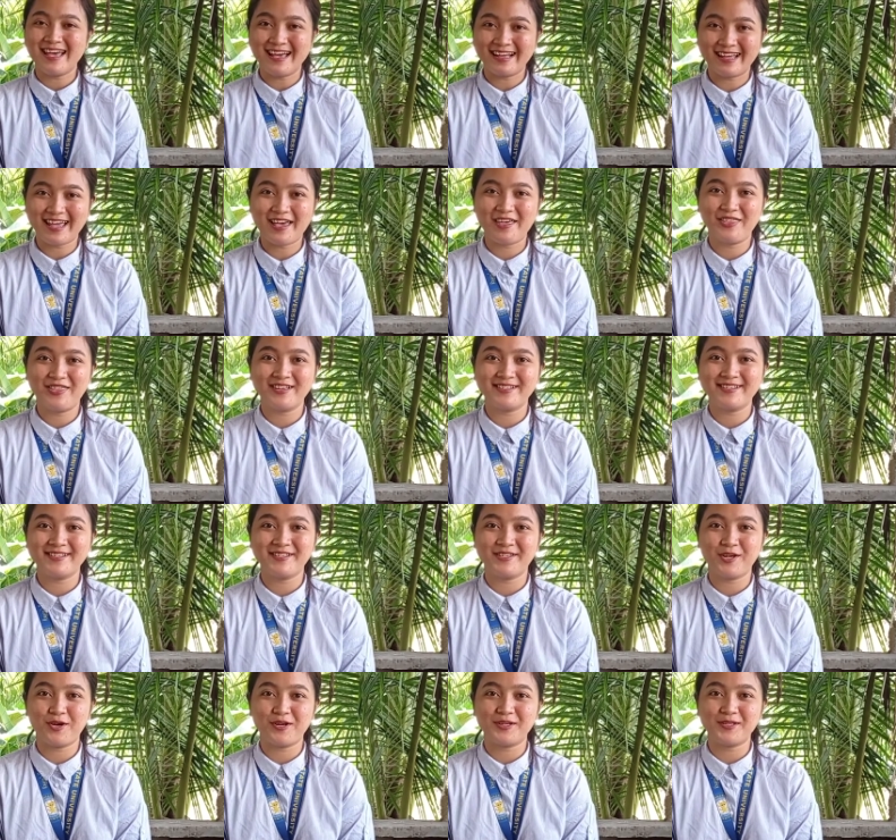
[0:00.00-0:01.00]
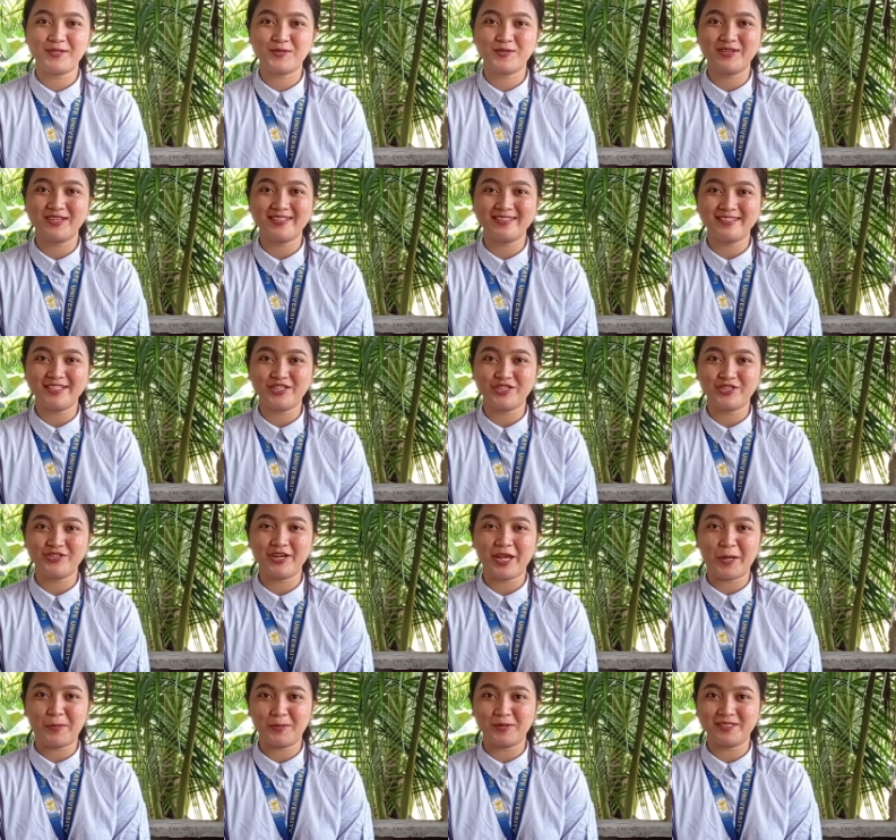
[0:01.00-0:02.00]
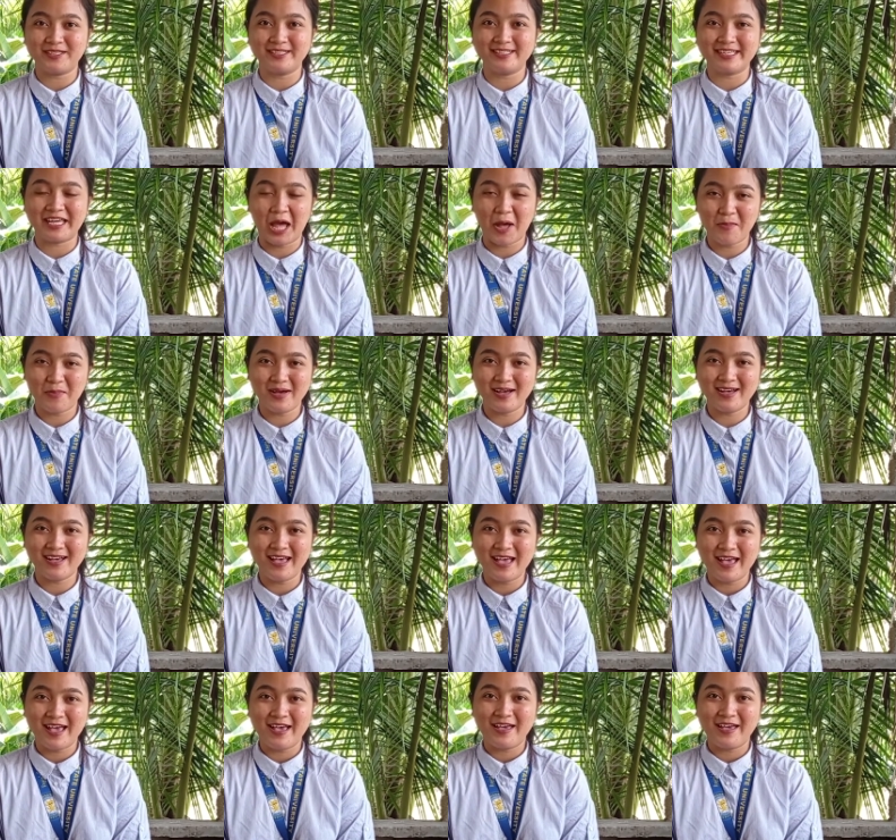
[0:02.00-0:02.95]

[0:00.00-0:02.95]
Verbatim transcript: Again, this is your student teacher April Dawn Camba.